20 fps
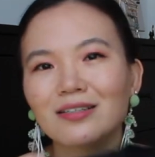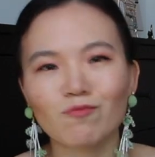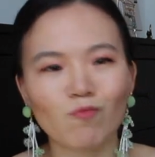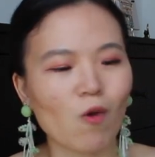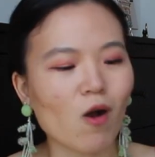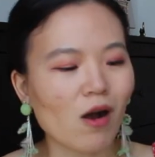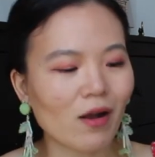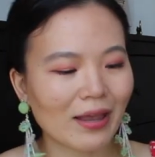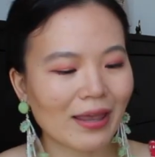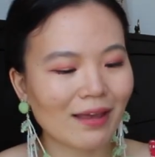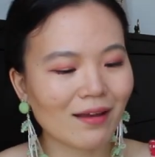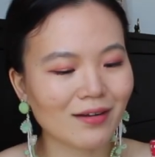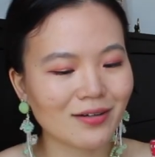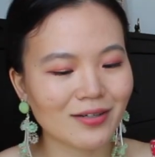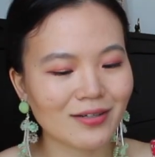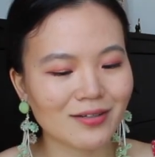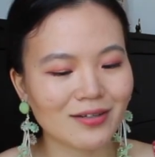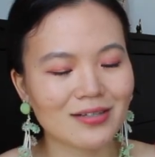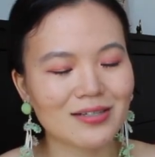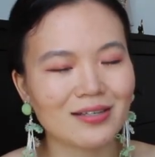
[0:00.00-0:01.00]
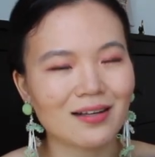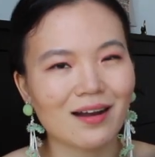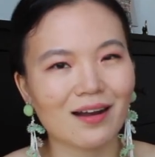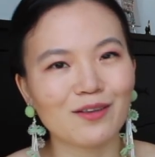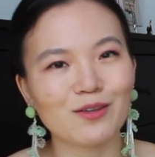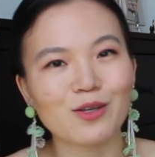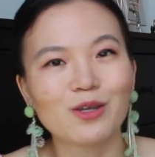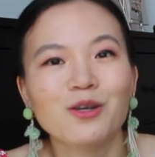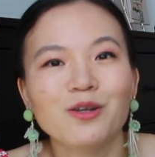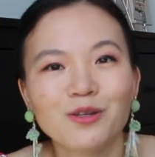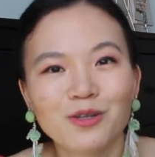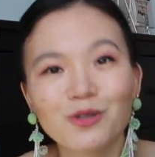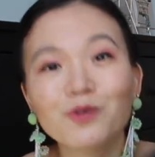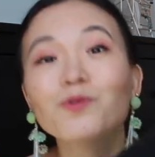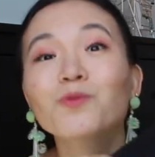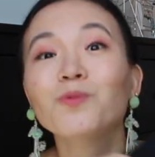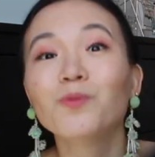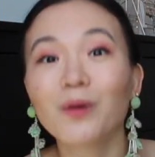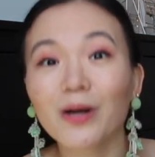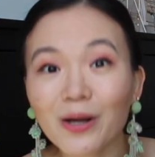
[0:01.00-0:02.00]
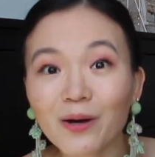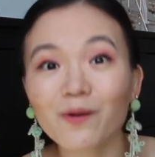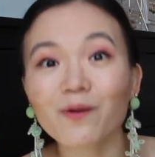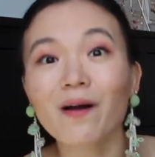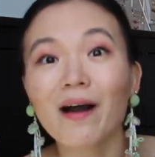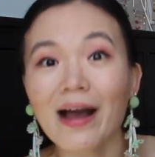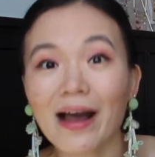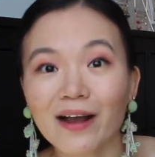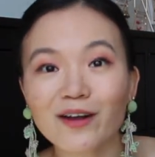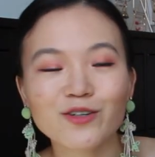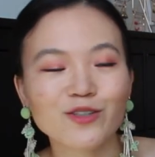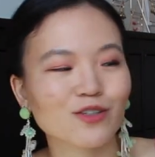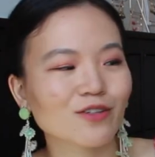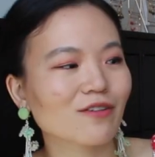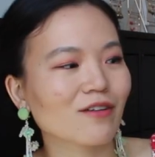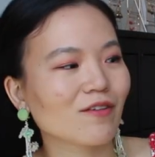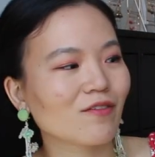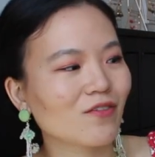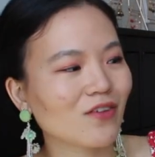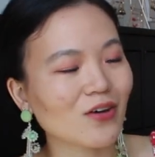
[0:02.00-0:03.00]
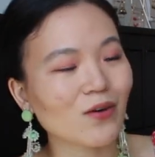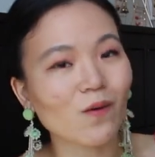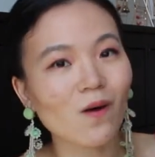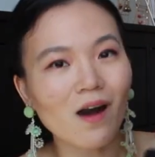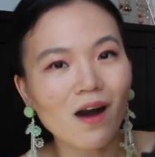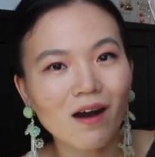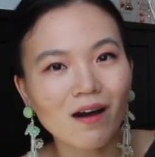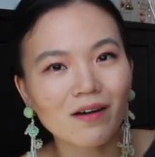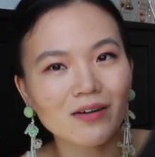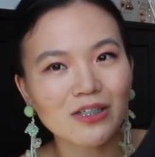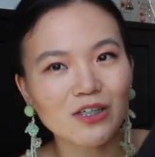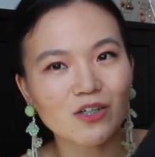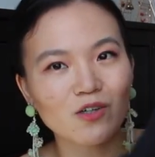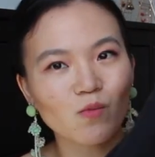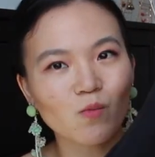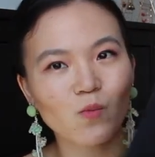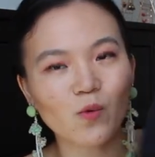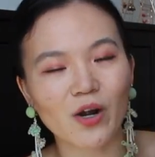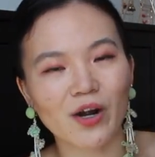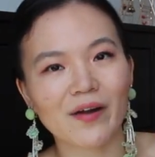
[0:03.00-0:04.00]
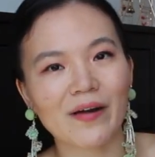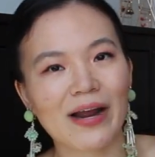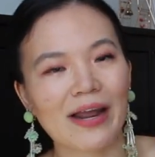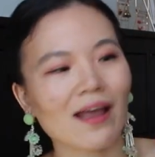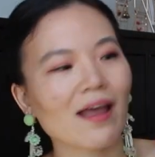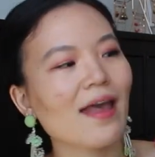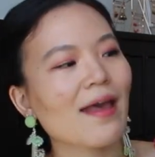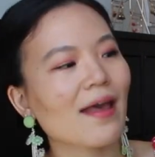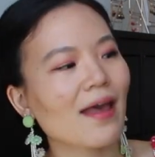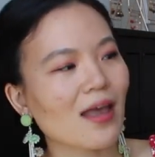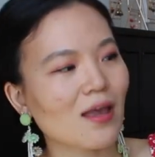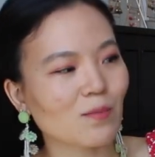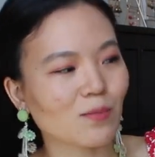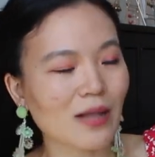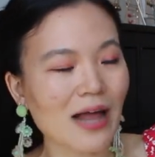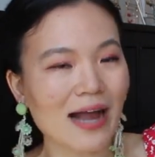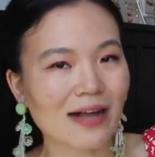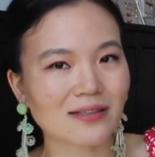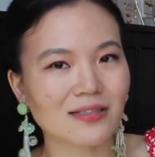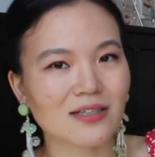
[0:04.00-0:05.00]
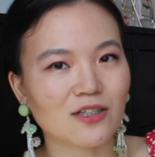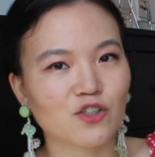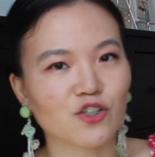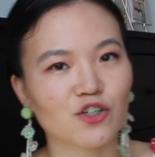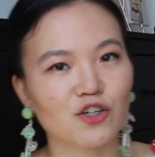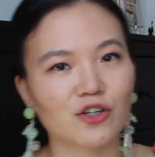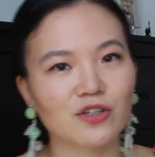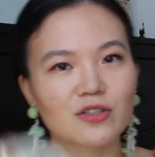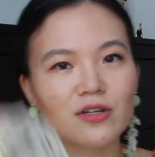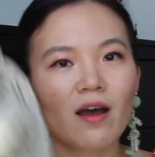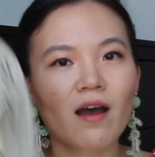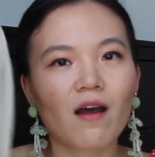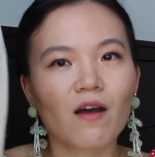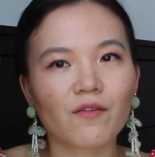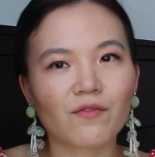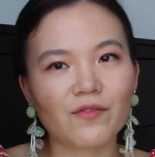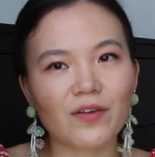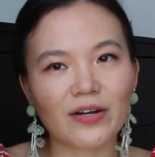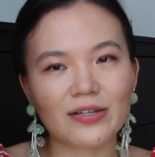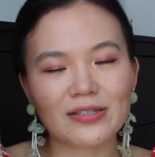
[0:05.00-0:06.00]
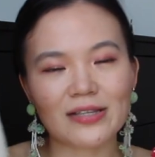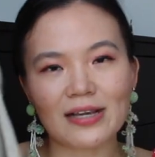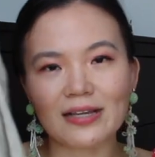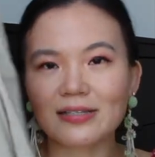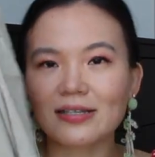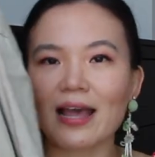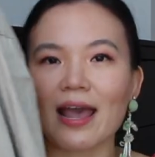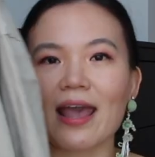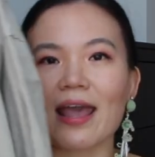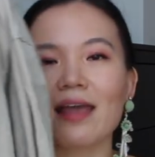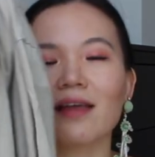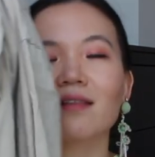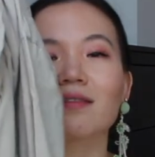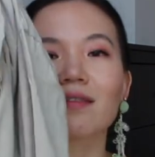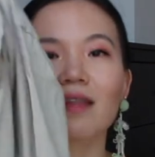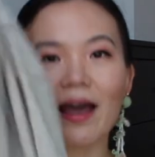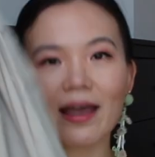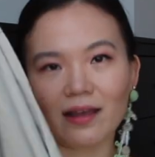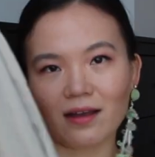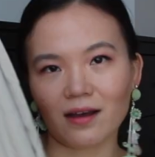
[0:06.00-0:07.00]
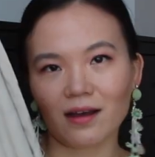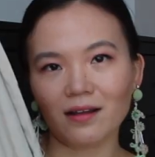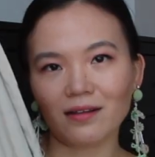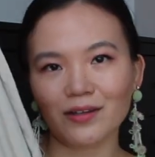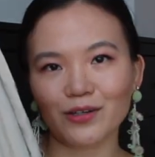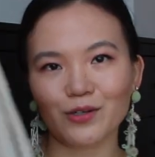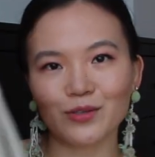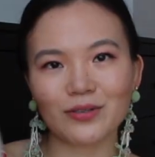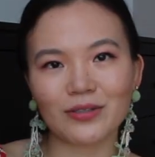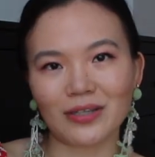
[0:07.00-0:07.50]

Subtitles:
walking under the sun, you will actually feel hotter wearing a black t-shirt versus a light colored